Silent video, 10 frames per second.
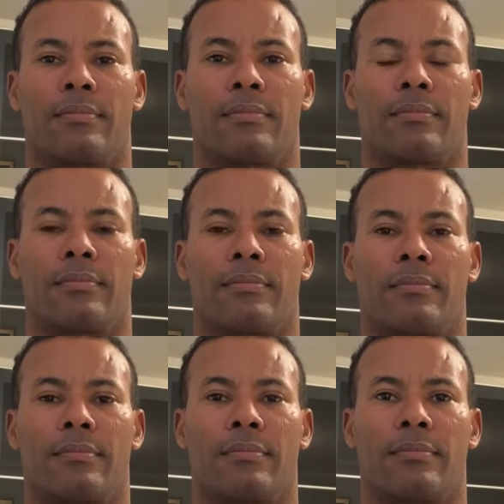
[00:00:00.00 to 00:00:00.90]

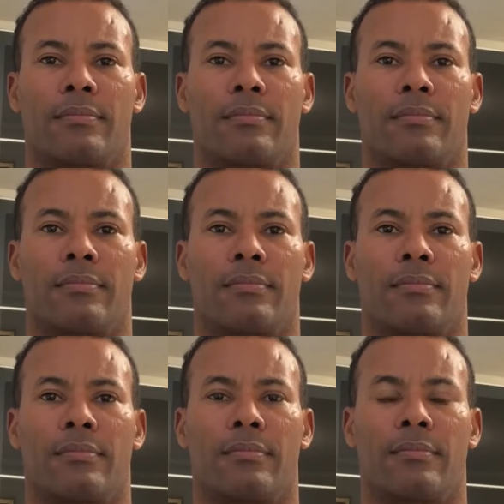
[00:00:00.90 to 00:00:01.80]

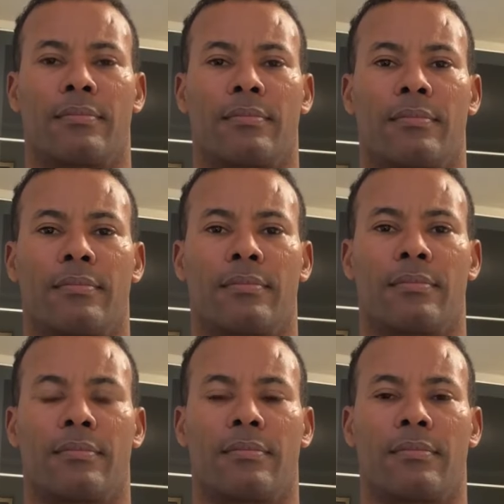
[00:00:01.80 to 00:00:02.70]

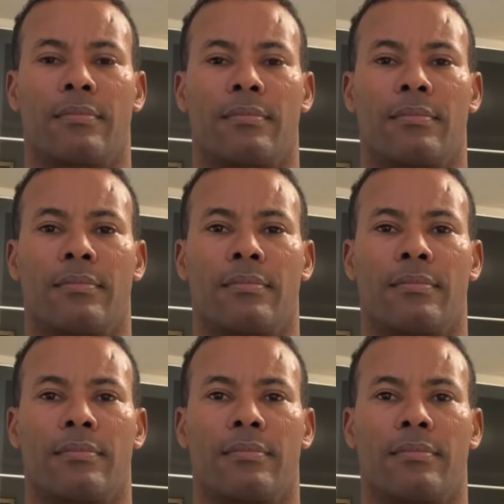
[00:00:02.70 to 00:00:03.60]

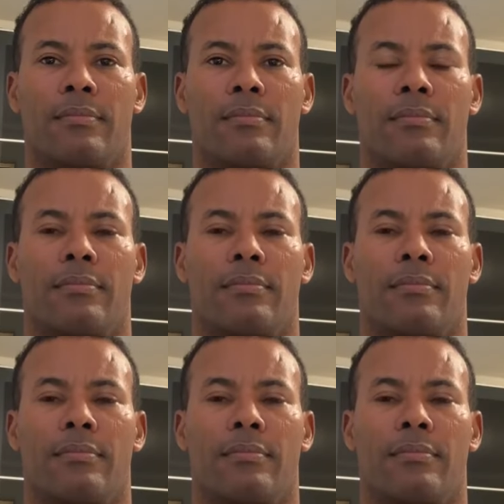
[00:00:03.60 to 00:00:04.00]
(not speaking)